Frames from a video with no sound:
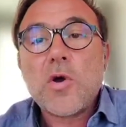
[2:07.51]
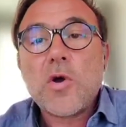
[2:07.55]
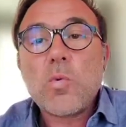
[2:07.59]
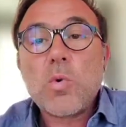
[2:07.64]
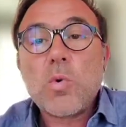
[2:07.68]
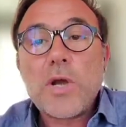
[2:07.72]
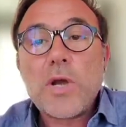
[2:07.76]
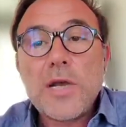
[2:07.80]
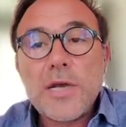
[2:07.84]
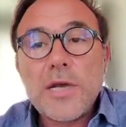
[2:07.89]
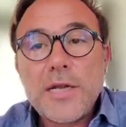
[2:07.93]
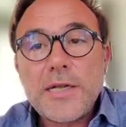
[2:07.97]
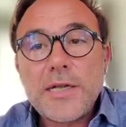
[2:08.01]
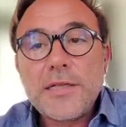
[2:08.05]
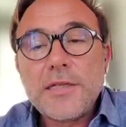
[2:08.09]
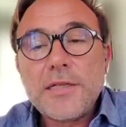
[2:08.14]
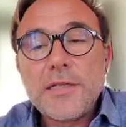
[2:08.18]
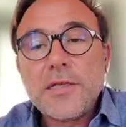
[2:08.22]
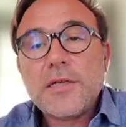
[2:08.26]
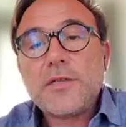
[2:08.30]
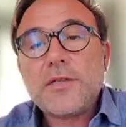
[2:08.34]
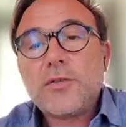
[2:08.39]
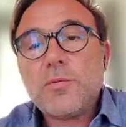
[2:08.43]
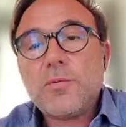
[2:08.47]
will need
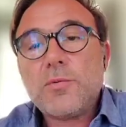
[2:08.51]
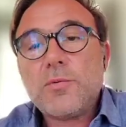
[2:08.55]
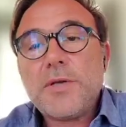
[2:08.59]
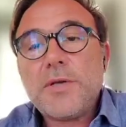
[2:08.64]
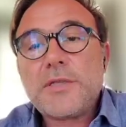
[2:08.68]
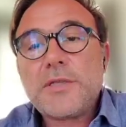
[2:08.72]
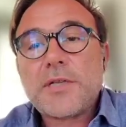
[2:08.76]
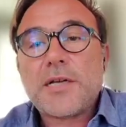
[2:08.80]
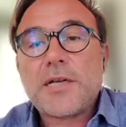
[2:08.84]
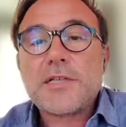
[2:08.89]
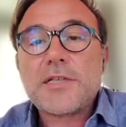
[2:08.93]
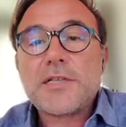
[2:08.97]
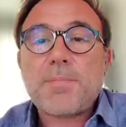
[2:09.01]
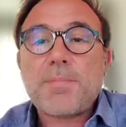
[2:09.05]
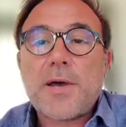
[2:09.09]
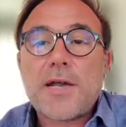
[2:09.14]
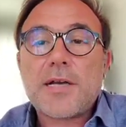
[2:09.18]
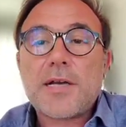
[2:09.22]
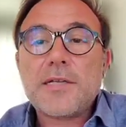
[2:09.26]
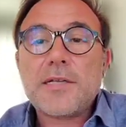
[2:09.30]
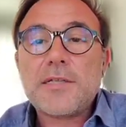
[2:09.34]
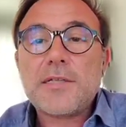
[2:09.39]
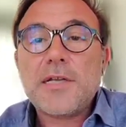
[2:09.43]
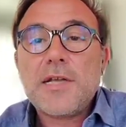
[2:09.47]
to be
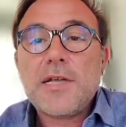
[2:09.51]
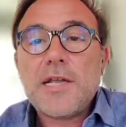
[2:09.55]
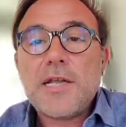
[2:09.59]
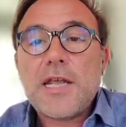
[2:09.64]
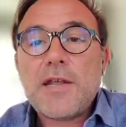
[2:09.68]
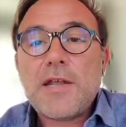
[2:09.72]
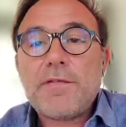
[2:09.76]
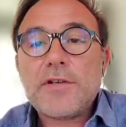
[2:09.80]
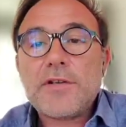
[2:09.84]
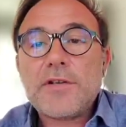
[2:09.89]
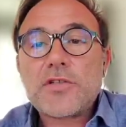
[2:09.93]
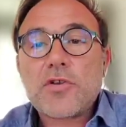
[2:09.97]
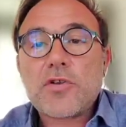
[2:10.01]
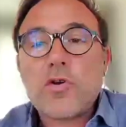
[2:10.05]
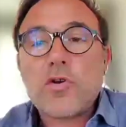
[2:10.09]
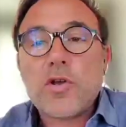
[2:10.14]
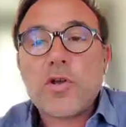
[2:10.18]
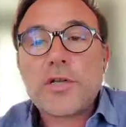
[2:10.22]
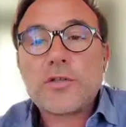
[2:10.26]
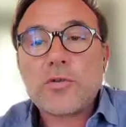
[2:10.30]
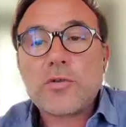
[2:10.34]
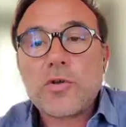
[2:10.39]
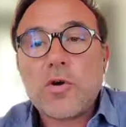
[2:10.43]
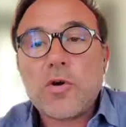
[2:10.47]
transparent if it's
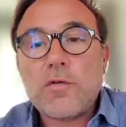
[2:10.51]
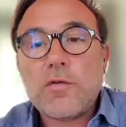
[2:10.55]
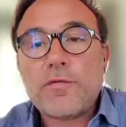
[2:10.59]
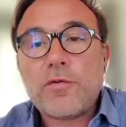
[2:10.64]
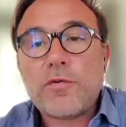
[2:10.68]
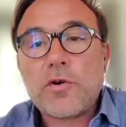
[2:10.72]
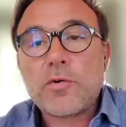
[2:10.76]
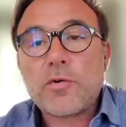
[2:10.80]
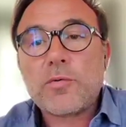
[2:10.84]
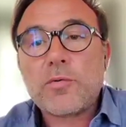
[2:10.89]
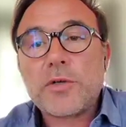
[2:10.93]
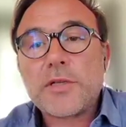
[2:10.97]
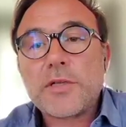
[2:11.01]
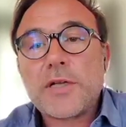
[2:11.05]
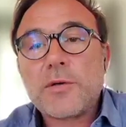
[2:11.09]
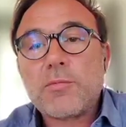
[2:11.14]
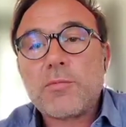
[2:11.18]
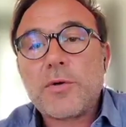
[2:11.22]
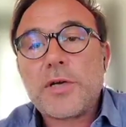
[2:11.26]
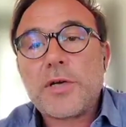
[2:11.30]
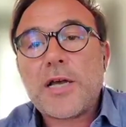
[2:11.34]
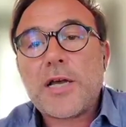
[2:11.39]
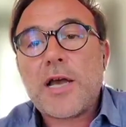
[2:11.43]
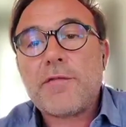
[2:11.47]
going to go forward, and
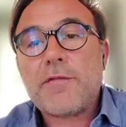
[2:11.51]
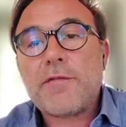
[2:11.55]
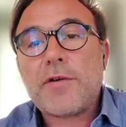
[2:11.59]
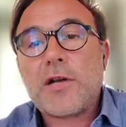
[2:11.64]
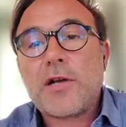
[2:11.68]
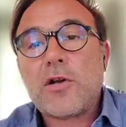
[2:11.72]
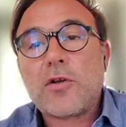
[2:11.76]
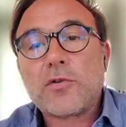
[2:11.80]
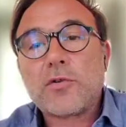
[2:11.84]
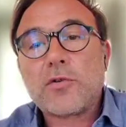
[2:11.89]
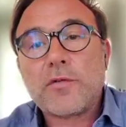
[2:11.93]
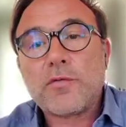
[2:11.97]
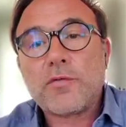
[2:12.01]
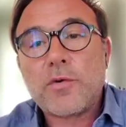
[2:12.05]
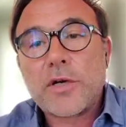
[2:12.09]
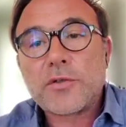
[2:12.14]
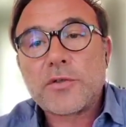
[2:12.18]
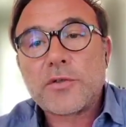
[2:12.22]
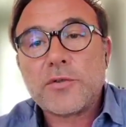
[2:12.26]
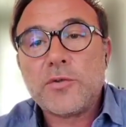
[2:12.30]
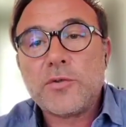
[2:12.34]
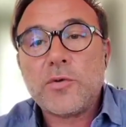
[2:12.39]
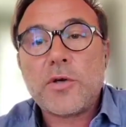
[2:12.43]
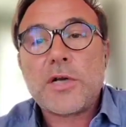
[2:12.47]
we have a lot of work
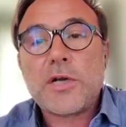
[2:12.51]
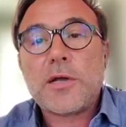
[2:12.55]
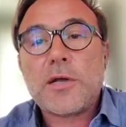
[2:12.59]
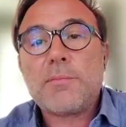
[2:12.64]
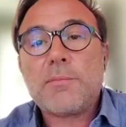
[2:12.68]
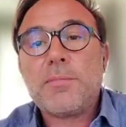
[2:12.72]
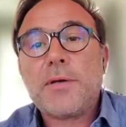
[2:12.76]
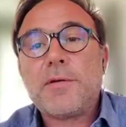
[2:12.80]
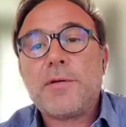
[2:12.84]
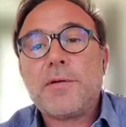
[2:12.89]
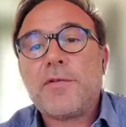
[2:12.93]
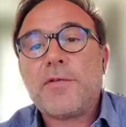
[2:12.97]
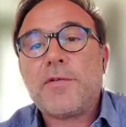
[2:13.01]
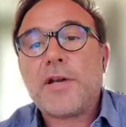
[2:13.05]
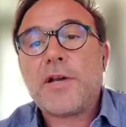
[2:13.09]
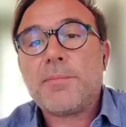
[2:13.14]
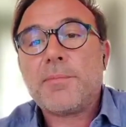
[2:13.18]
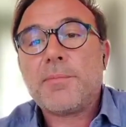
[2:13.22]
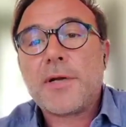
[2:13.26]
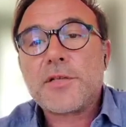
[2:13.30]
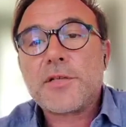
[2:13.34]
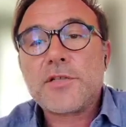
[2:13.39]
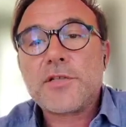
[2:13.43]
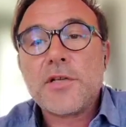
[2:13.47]
to do, and I'll be very
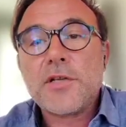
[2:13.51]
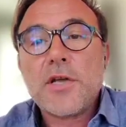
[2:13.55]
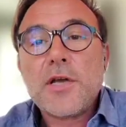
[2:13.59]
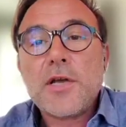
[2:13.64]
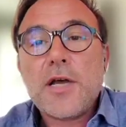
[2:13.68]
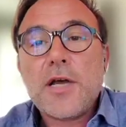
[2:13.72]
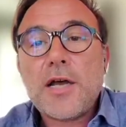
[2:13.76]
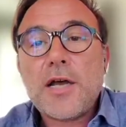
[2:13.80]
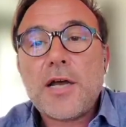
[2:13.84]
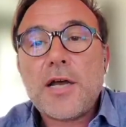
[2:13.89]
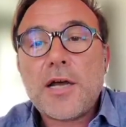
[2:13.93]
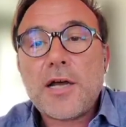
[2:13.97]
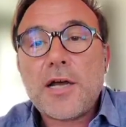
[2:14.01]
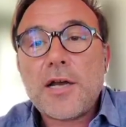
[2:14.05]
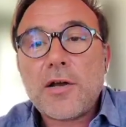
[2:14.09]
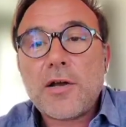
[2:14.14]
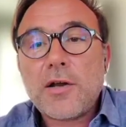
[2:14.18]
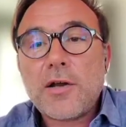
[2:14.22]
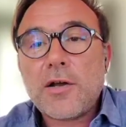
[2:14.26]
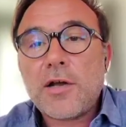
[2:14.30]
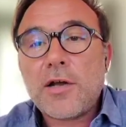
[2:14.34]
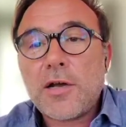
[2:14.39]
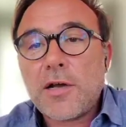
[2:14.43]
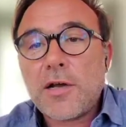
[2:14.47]
much
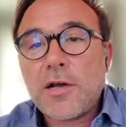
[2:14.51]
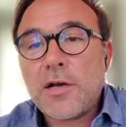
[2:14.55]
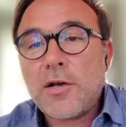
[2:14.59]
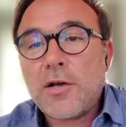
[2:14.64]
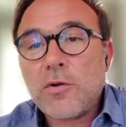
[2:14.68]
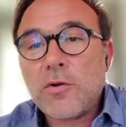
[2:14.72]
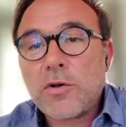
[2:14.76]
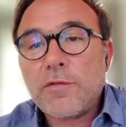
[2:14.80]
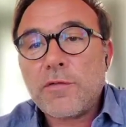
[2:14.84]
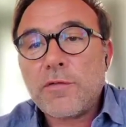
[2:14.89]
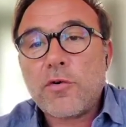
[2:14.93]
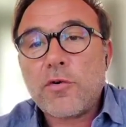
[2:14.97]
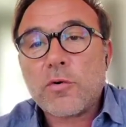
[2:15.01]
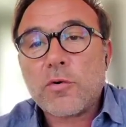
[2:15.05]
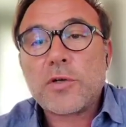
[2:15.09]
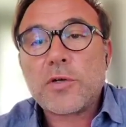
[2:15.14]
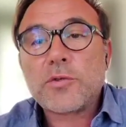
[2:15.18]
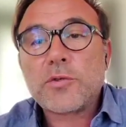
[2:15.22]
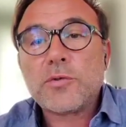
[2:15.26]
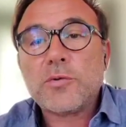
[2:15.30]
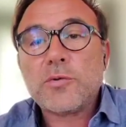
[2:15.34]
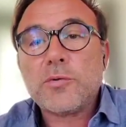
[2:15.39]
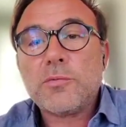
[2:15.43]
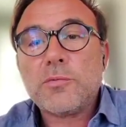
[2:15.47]
looking forward
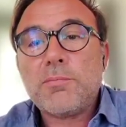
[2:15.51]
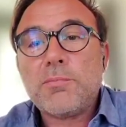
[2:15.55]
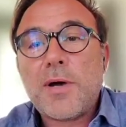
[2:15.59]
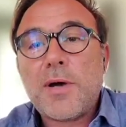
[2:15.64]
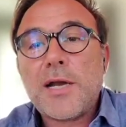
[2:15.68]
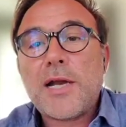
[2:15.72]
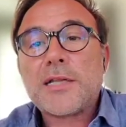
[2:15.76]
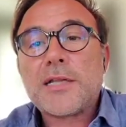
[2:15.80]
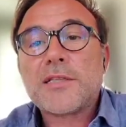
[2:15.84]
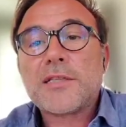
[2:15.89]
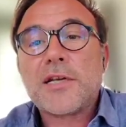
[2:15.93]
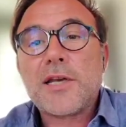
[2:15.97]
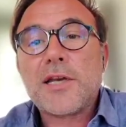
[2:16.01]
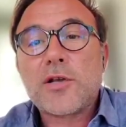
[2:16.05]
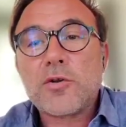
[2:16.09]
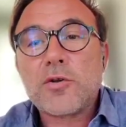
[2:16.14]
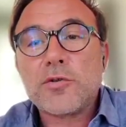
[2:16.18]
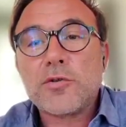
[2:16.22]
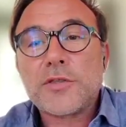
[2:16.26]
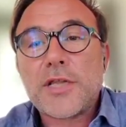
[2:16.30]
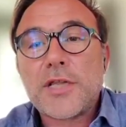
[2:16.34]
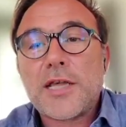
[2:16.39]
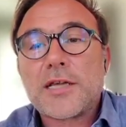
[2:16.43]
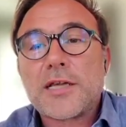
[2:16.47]
to bilaterally
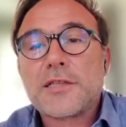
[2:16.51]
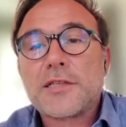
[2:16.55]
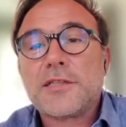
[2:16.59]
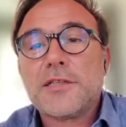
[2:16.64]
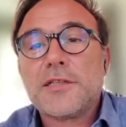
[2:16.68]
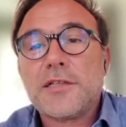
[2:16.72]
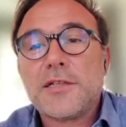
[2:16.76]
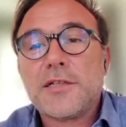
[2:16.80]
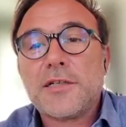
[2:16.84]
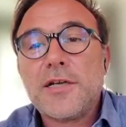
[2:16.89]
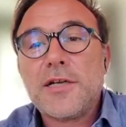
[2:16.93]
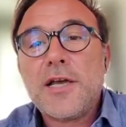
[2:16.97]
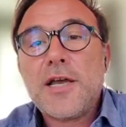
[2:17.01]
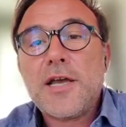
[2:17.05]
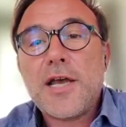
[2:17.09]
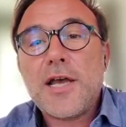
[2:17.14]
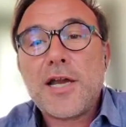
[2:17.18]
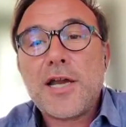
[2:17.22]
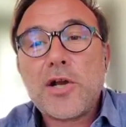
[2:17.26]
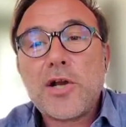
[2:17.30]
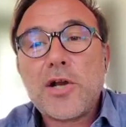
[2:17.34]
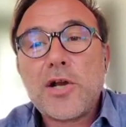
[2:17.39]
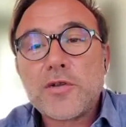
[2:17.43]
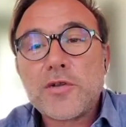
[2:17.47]
contact a
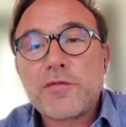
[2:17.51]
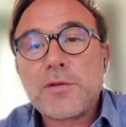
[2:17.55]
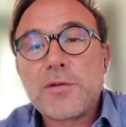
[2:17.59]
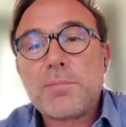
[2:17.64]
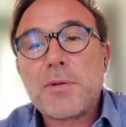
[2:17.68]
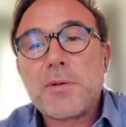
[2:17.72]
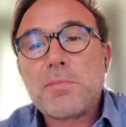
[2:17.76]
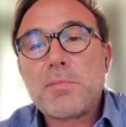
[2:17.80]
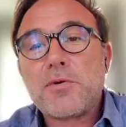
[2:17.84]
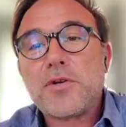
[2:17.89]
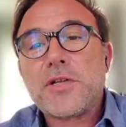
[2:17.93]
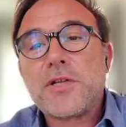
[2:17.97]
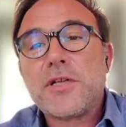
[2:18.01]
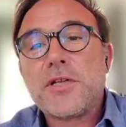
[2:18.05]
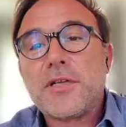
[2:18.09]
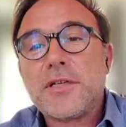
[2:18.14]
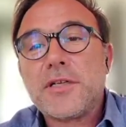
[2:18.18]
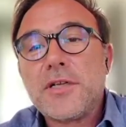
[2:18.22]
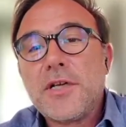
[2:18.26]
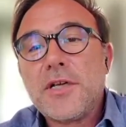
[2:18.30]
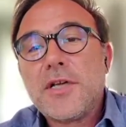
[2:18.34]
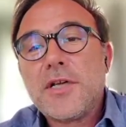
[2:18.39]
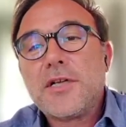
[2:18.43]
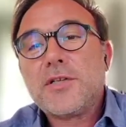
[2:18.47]
lot of the people here
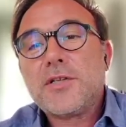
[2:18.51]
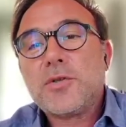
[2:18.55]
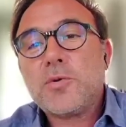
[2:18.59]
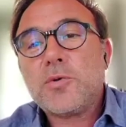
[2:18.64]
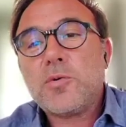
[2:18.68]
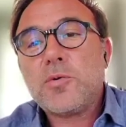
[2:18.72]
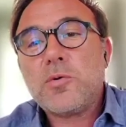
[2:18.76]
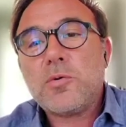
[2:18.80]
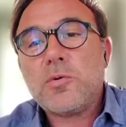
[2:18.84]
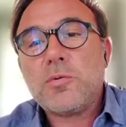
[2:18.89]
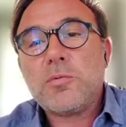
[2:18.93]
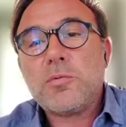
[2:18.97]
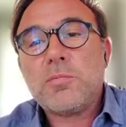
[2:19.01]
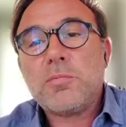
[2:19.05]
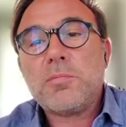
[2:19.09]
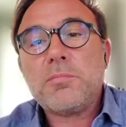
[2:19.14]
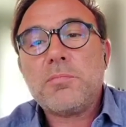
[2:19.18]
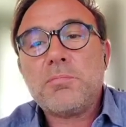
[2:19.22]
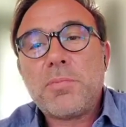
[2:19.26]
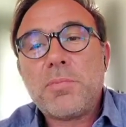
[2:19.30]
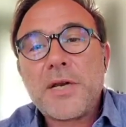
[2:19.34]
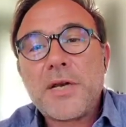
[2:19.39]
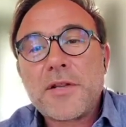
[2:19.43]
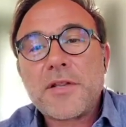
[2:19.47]
to
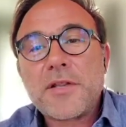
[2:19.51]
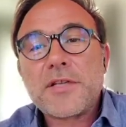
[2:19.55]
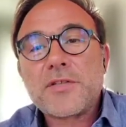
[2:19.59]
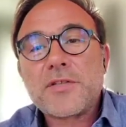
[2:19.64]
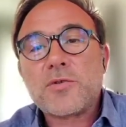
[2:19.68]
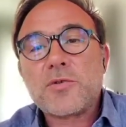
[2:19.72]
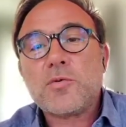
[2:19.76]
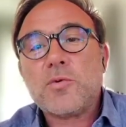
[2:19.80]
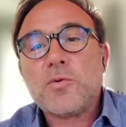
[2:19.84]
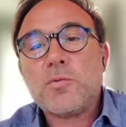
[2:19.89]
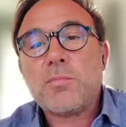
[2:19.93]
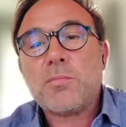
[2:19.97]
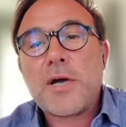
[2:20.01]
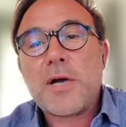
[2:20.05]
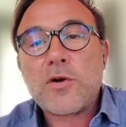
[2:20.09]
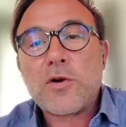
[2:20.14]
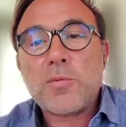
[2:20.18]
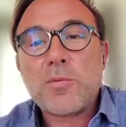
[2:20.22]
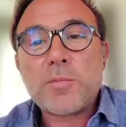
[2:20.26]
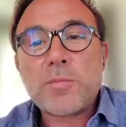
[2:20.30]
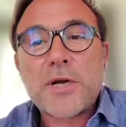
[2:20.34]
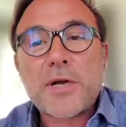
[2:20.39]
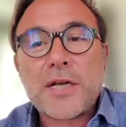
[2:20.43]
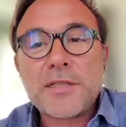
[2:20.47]
bring this to my
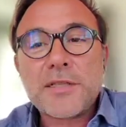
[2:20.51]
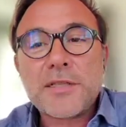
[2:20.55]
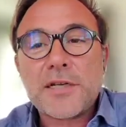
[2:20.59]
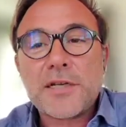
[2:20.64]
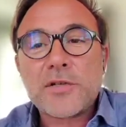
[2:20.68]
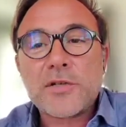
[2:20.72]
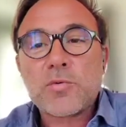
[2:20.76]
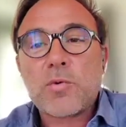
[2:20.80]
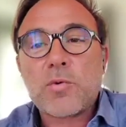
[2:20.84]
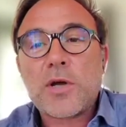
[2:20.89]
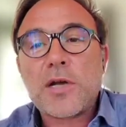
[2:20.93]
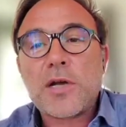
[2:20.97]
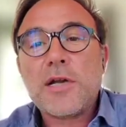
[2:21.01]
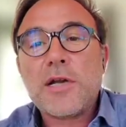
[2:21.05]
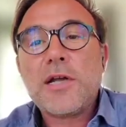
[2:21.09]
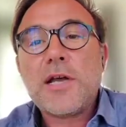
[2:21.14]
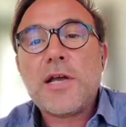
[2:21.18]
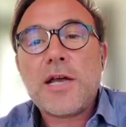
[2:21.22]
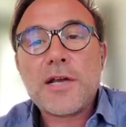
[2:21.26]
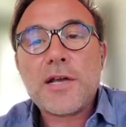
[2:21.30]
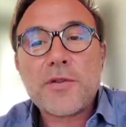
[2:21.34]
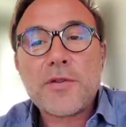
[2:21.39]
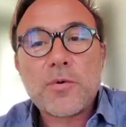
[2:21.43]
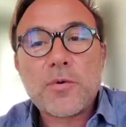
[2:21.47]
home country as well
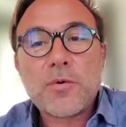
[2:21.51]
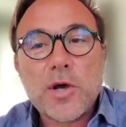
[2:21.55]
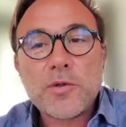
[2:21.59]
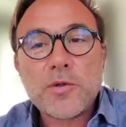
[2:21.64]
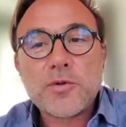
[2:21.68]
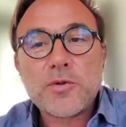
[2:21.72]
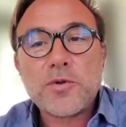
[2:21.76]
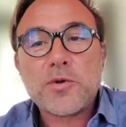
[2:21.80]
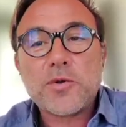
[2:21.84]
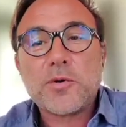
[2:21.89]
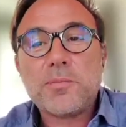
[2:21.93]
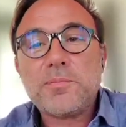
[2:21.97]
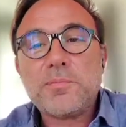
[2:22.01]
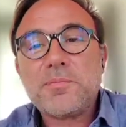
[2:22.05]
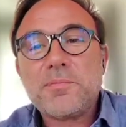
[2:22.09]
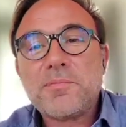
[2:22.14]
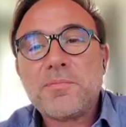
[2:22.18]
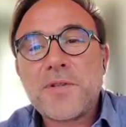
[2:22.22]
and throughout Europe.